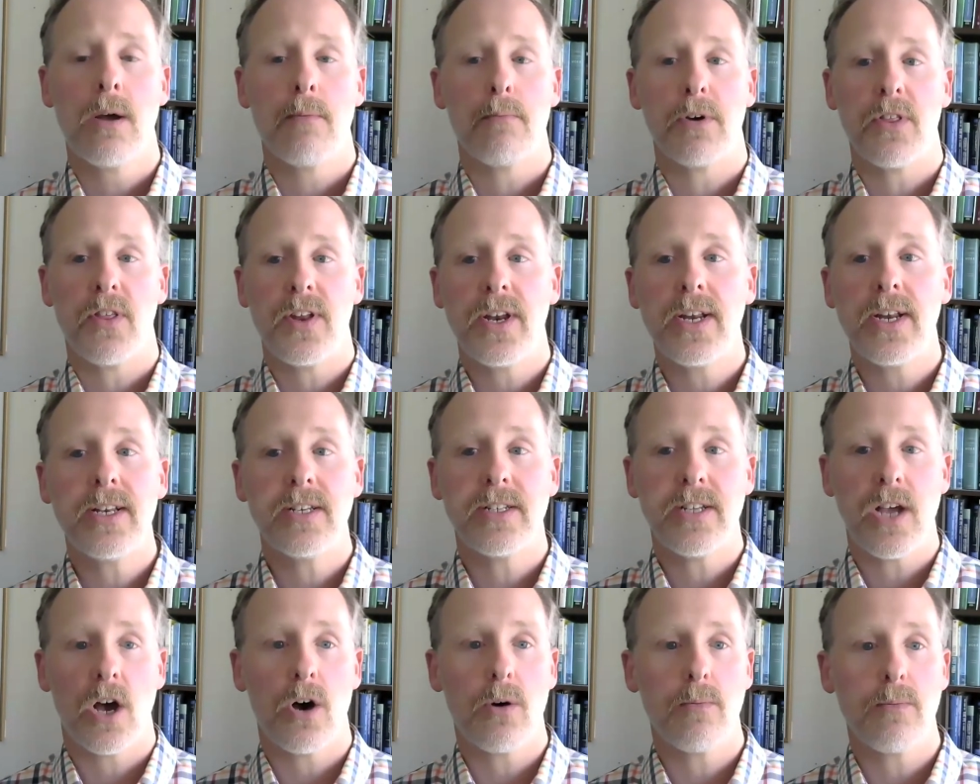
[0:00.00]
but they
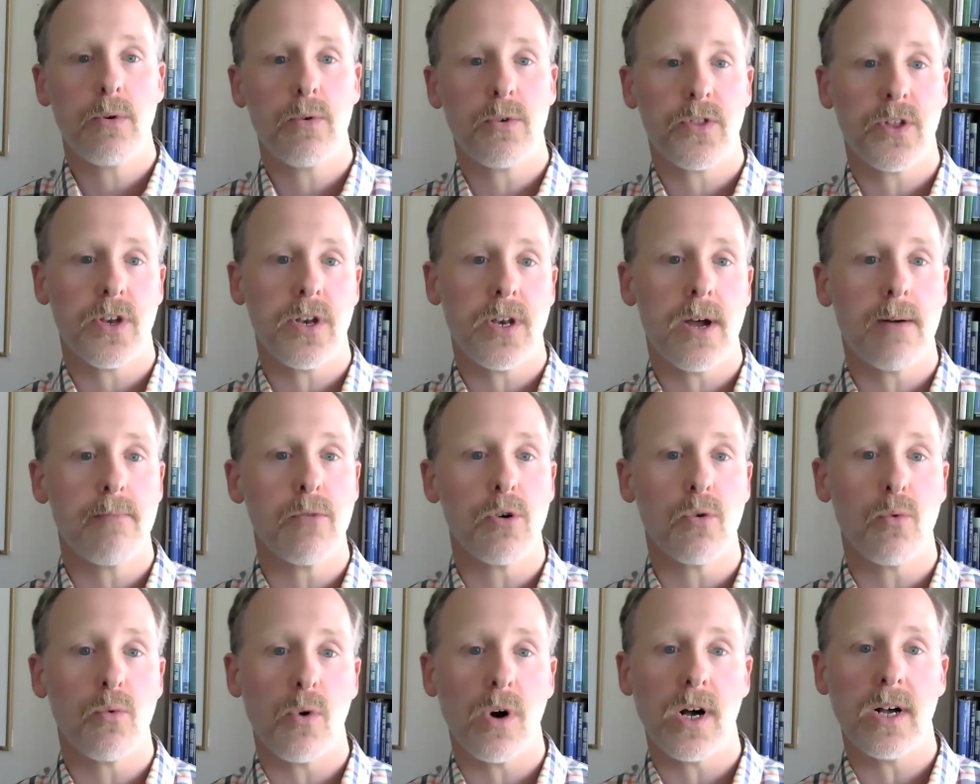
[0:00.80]
didn't tell me what the
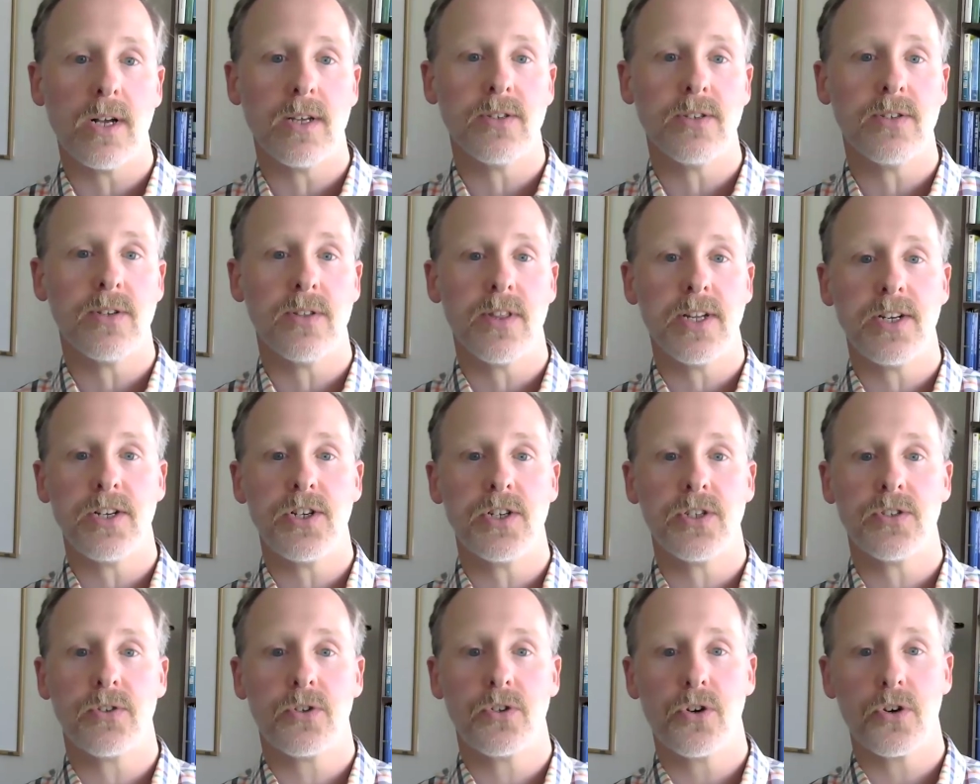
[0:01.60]
number was, and they
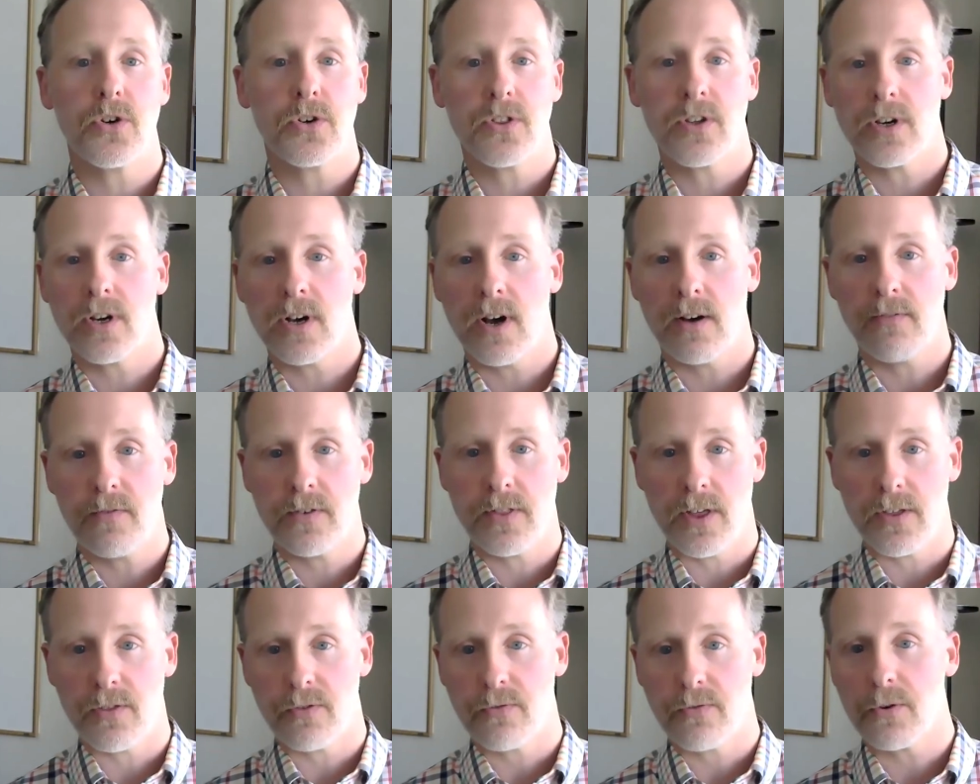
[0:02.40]
just took the cuff
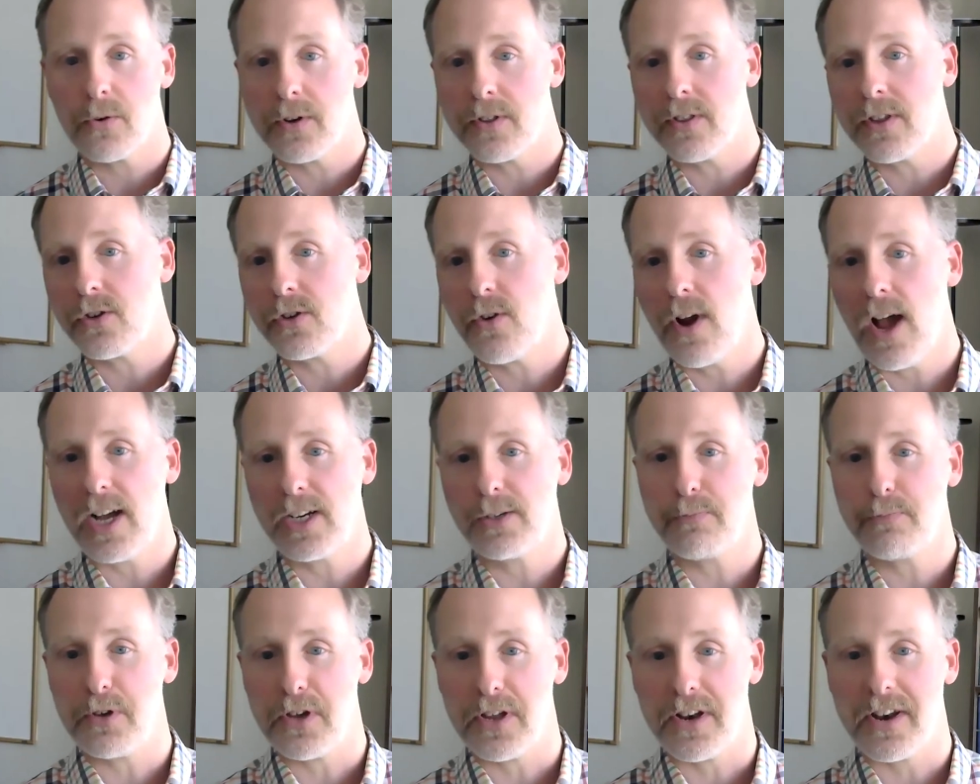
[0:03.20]
and they threw it in the
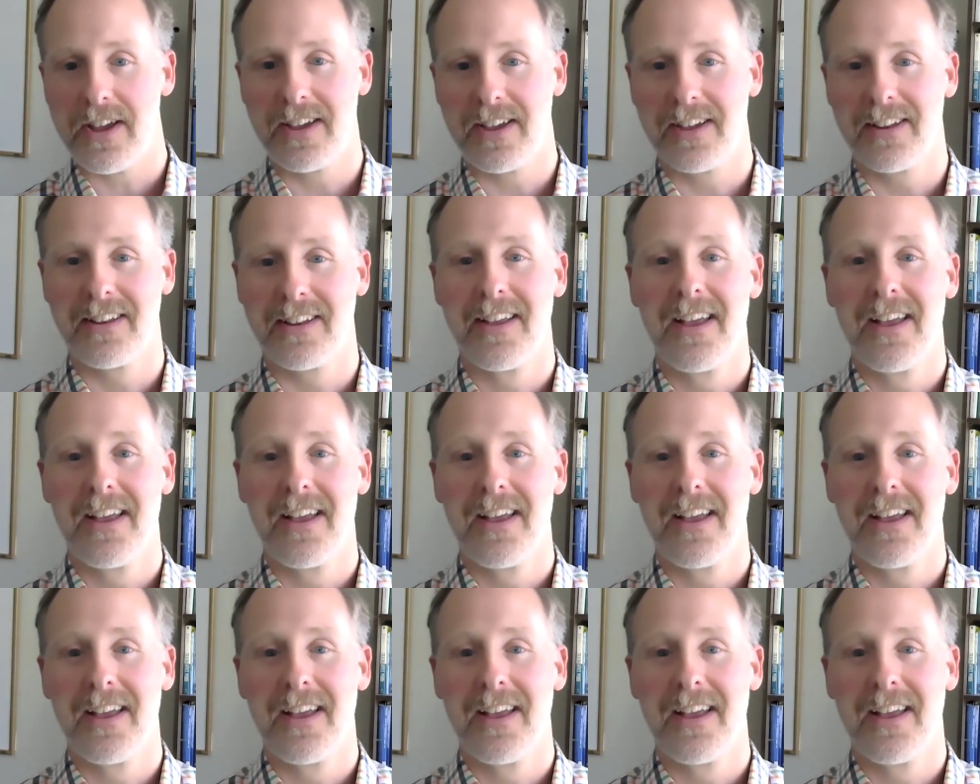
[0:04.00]
trash bin.